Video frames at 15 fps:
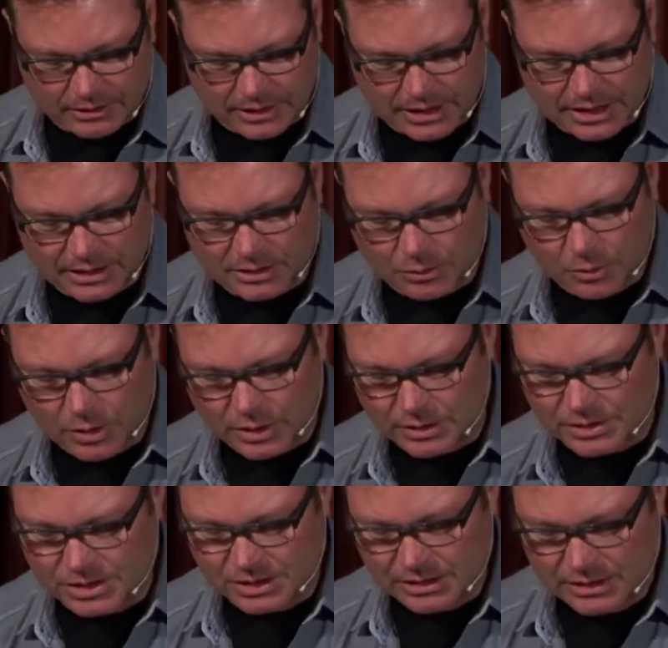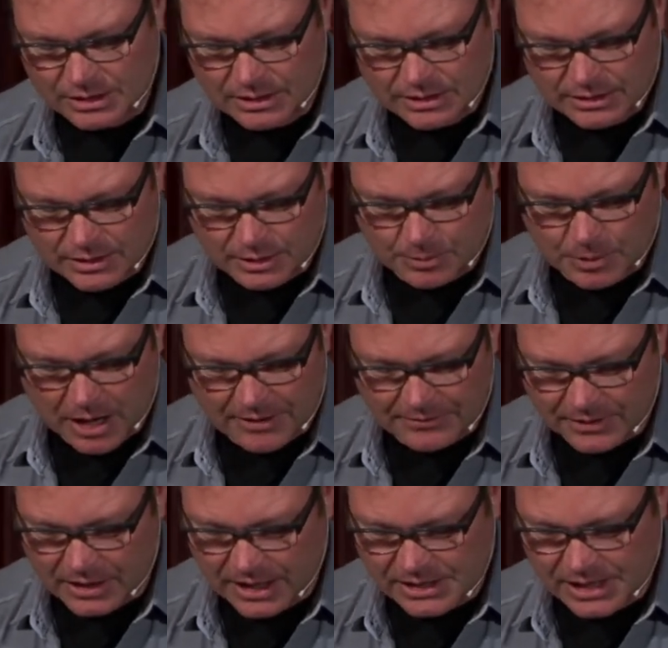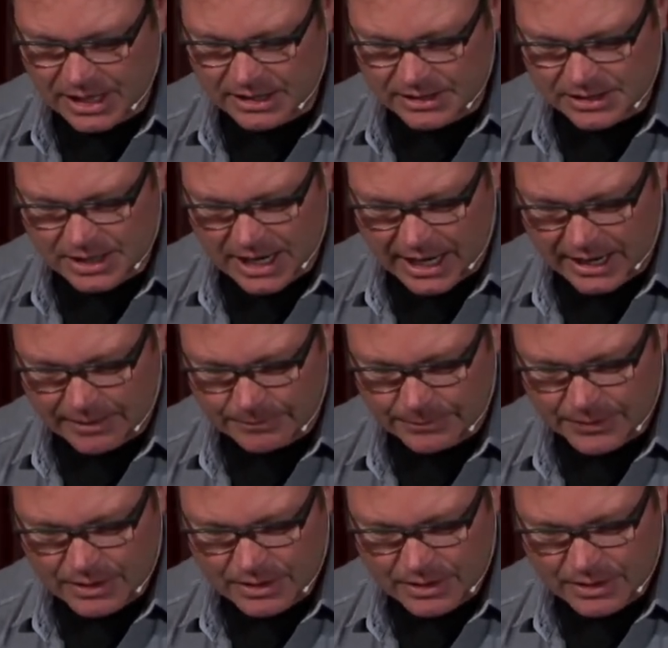Look at the words the prophet Isaiah is saying.